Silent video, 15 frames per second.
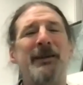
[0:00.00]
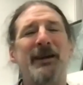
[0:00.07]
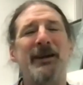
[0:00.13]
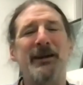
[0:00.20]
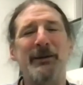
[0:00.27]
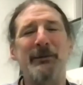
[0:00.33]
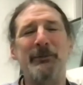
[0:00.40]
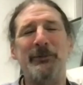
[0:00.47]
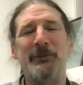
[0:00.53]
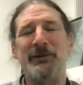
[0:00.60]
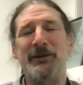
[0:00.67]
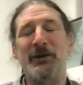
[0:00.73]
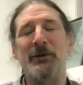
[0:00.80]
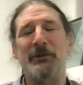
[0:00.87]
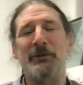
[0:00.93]
Um,
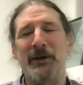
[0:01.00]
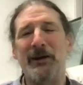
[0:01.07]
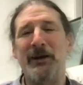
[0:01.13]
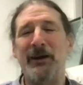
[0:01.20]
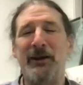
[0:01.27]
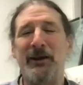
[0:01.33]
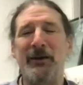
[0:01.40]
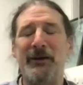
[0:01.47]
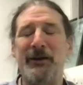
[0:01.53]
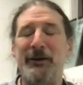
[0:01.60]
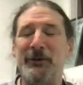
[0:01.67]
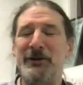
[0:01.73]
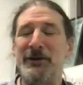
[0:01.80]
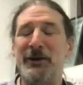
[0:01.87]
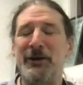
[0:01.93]
so it
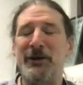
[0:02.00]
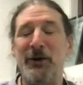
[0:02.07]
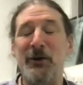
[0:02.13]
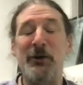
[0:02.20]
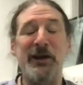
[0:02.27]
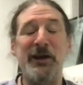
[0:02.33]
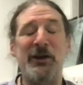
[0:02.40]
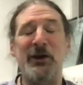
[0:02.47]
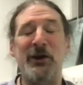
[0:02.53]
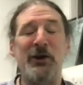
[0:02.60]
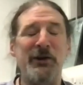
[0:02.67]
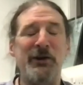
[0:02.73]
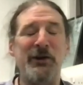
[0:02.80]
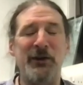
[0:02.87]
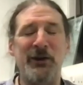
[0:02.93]
was only
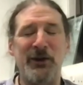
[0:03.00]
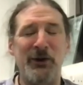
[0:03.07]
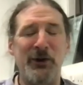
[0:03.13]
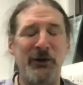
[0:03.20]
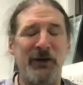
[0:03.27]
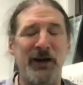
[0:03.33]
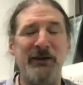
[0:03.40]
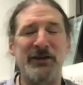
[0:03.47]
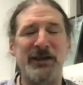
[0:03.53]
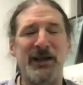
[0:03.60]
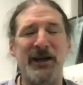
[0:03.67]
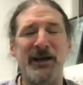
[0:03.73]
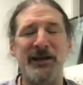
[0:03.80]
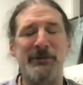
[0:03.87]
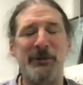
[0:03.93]
30, 35
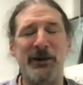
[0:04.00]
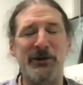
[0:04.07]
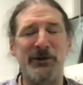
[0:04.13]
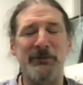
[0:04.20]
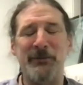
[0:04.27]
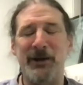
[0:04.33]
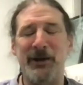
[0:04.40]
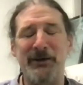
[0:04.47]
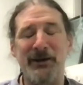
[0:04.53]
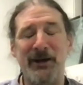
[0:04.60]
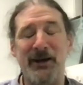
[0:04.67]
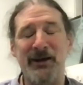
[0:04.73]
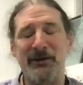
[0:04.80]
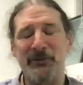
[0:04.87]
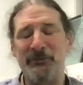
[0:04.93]
slides, but uh, yeah.